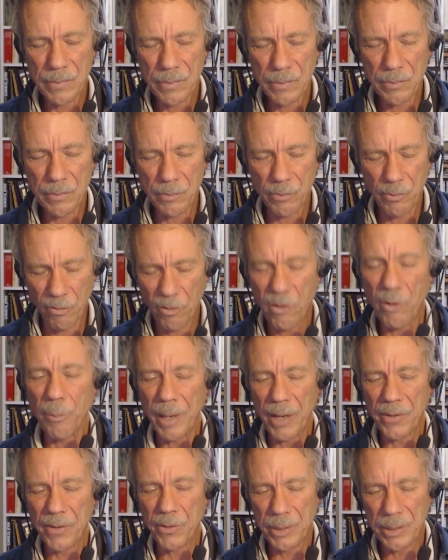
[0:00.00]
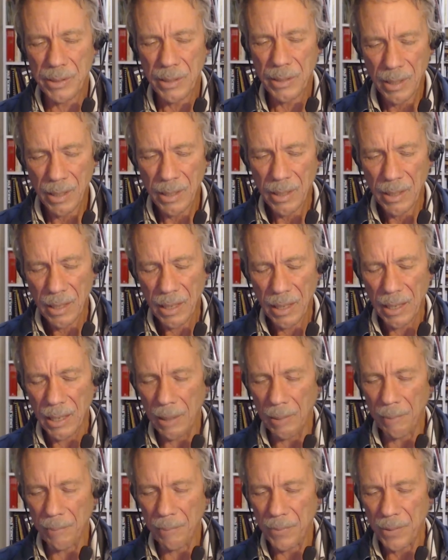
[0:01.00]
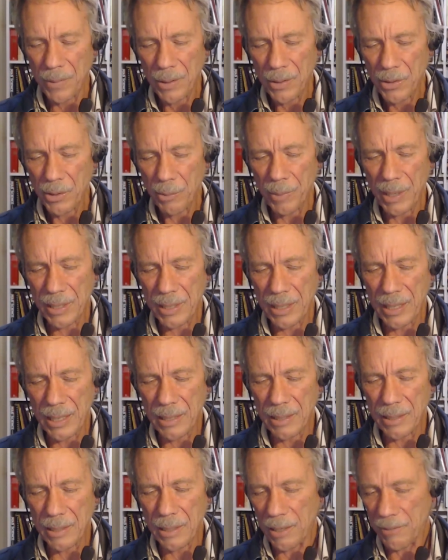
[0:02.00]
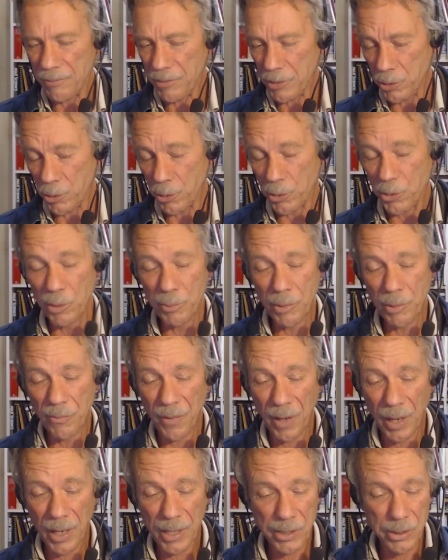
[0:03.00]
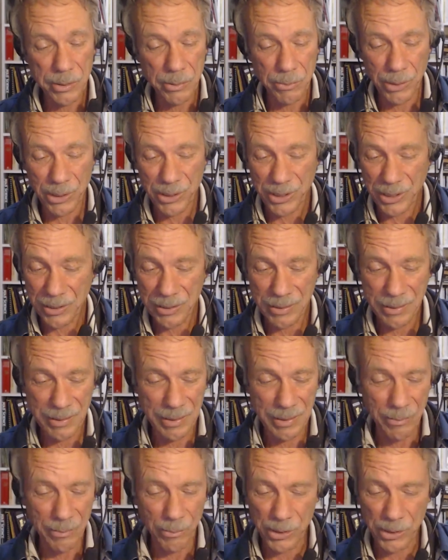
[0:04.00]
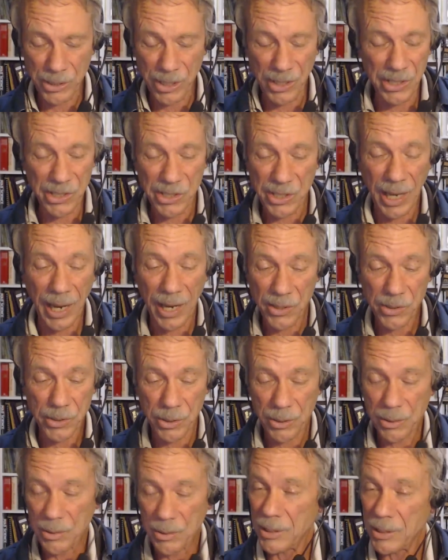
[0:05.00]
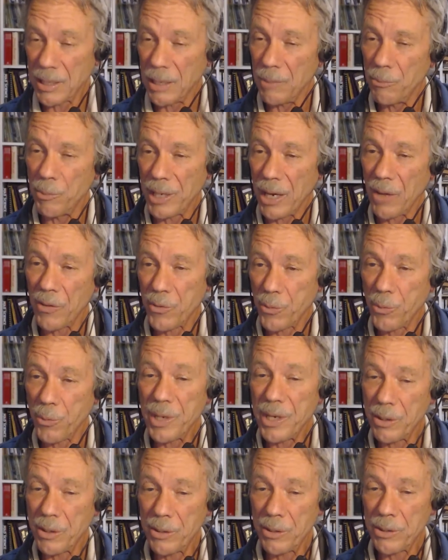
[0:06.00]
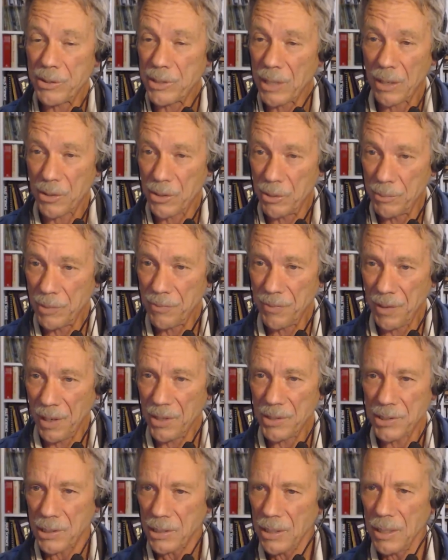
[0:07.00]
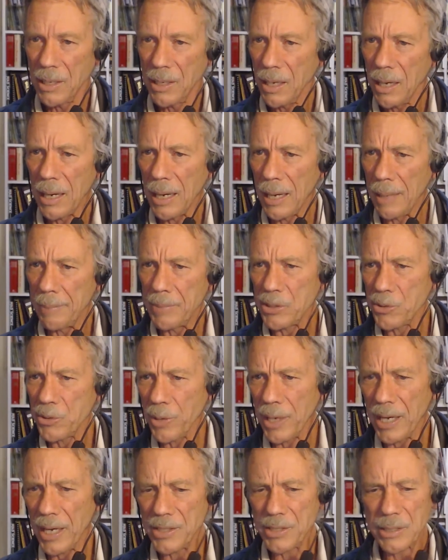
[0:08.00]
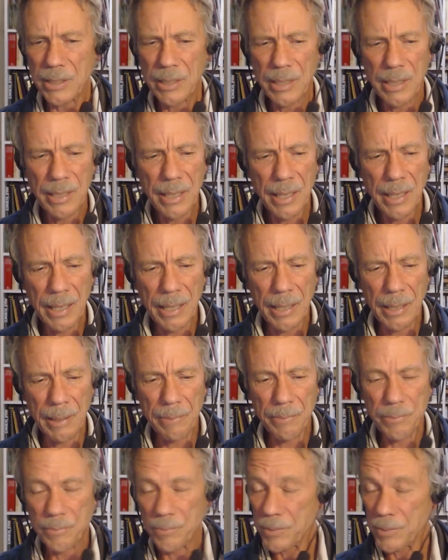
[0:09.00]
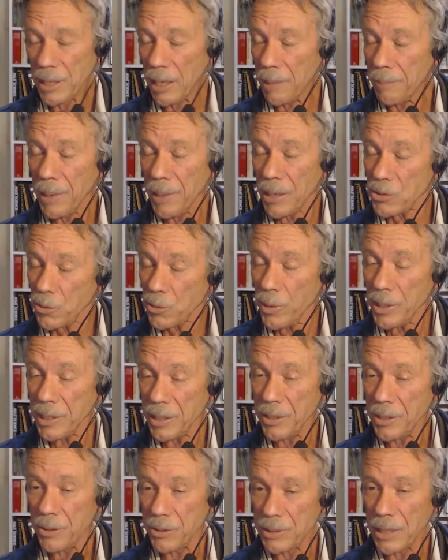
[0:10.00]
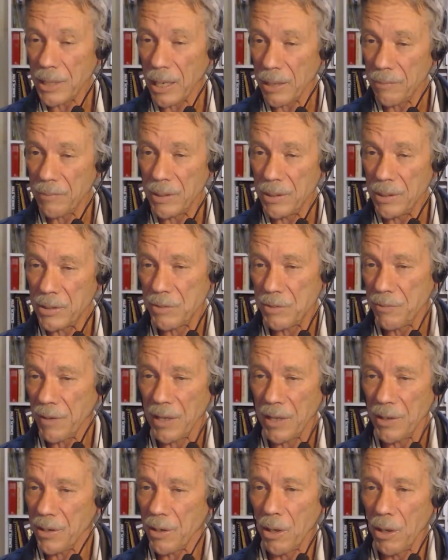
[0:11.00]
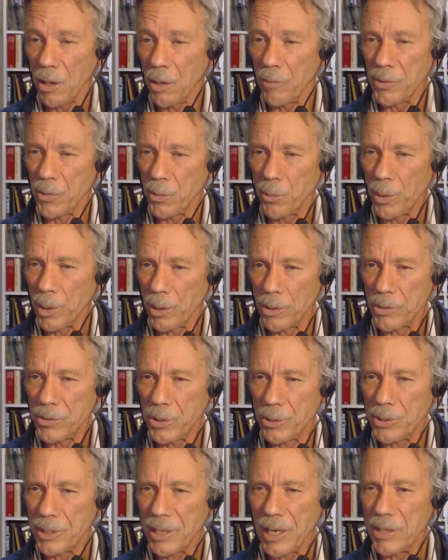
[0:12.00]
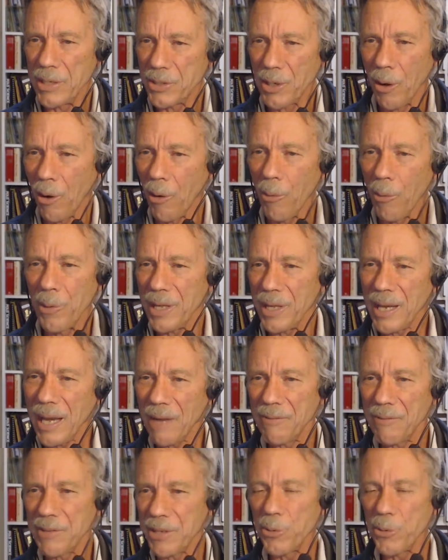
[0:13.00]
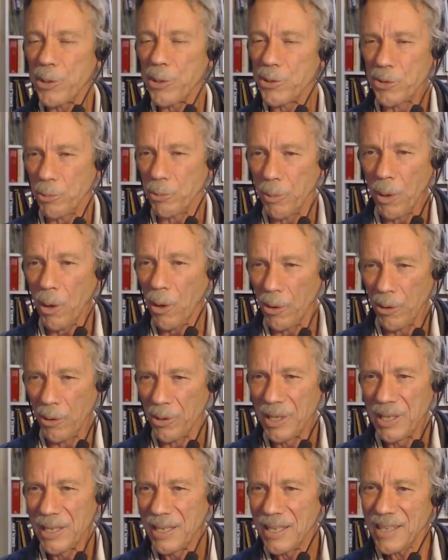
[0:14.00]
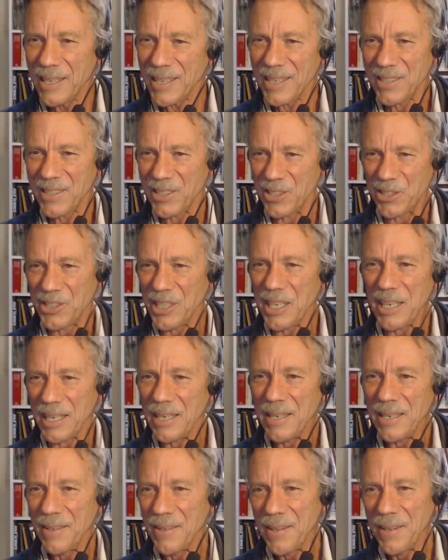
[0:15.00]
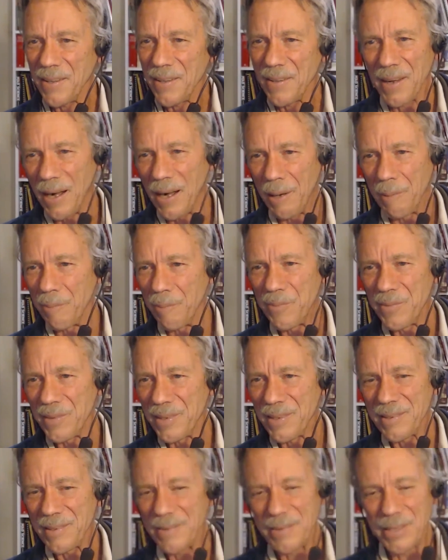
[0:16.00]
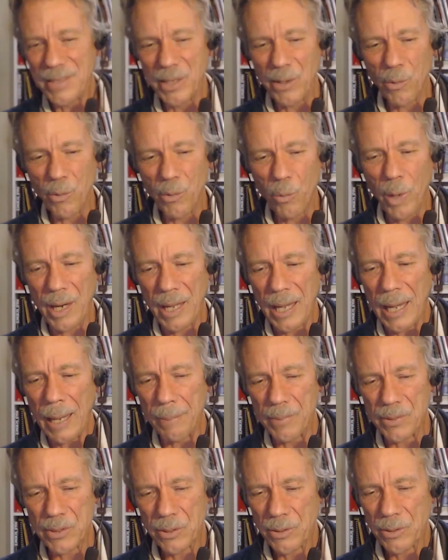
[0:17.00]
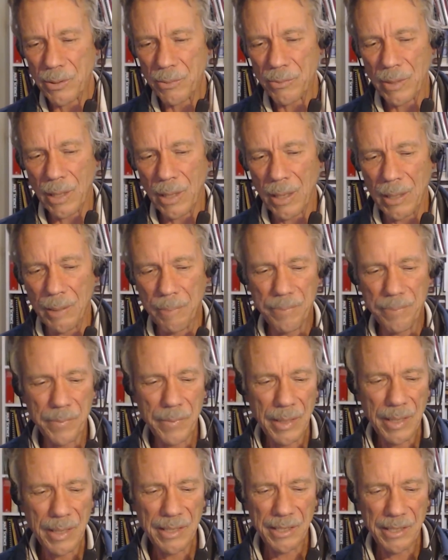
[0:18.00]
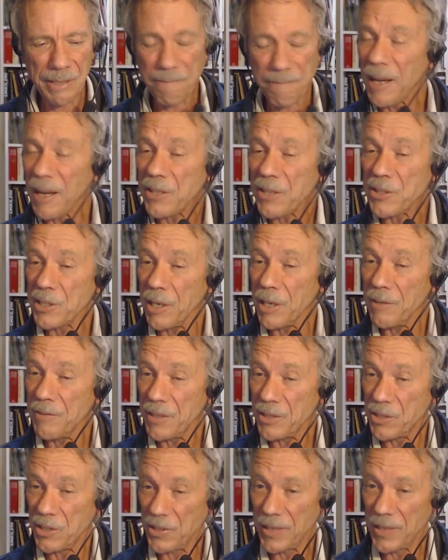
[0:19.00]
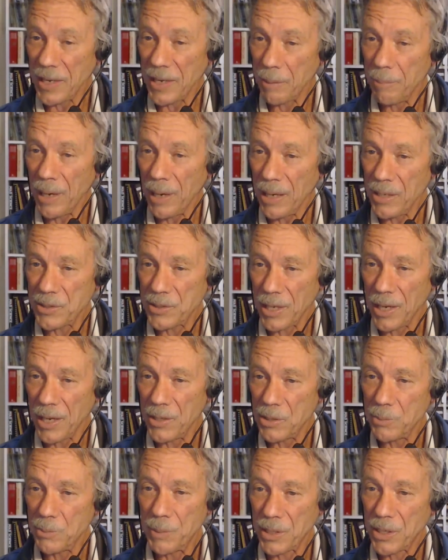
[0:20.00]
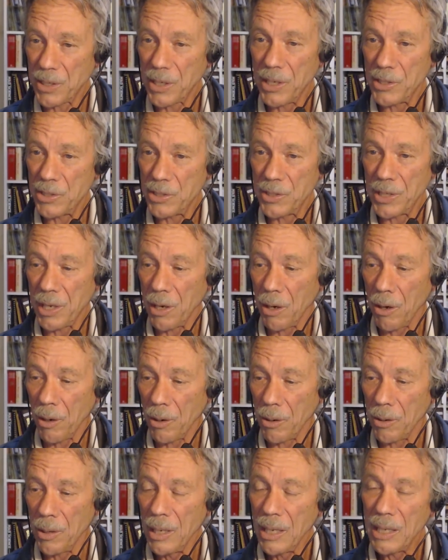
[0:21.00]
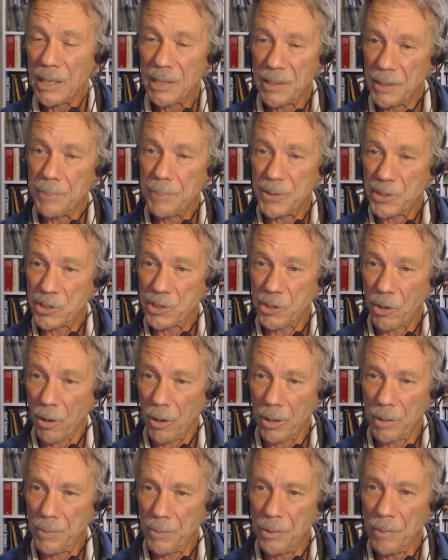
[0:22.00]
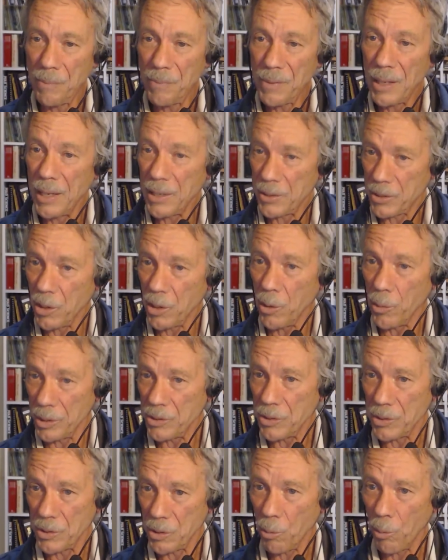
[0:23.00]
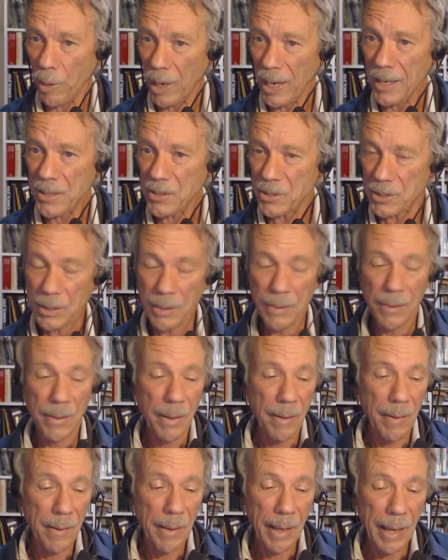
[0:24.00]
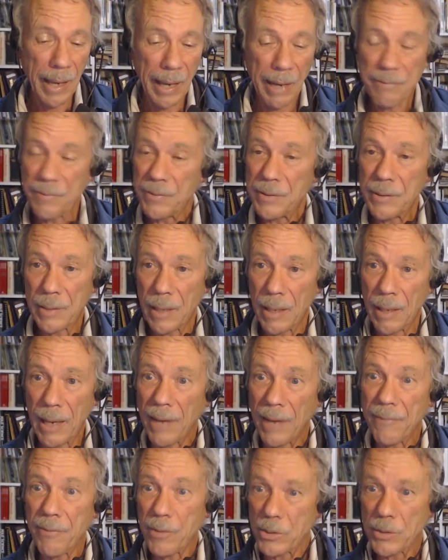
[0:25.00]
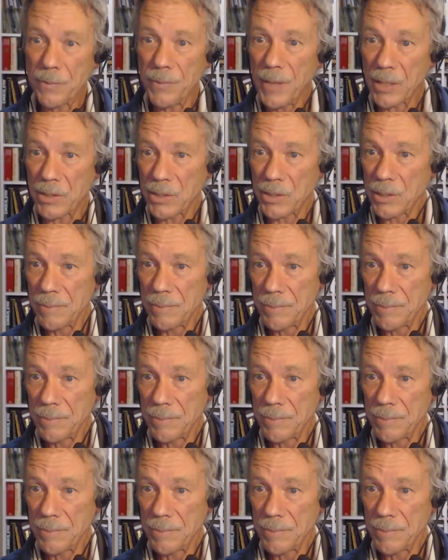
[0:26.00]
flumethrin. You may get, if you do Coumaphos, which was a disaster, we got 3 years out of Coumaphos. Amatraz got about 20 years out of it, failing all over the world. So you guys already have a crystal ball to see, what happens. The effects of the synthetic miticides, because they are lipid soluble and go into the wax, have adverse effects